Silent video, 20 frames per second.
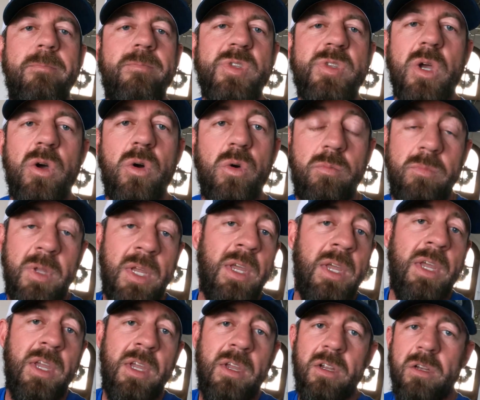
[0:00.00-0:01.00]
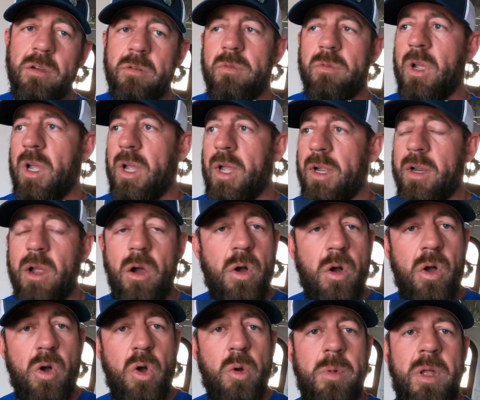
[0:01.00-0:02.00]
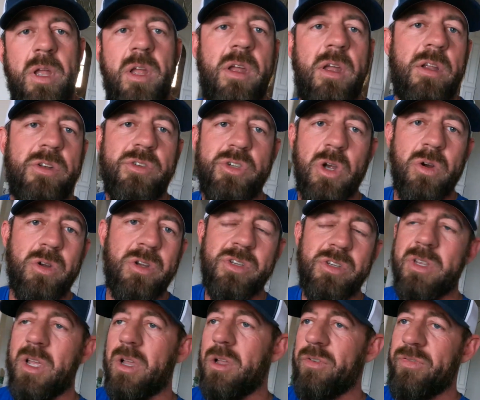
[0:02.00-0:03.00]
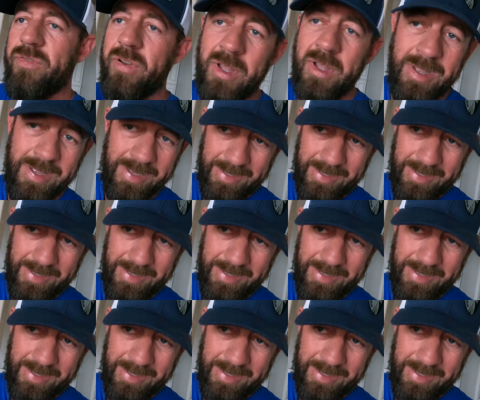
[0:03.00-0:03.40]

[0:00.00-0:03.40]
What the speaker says: So go home, choke yourself,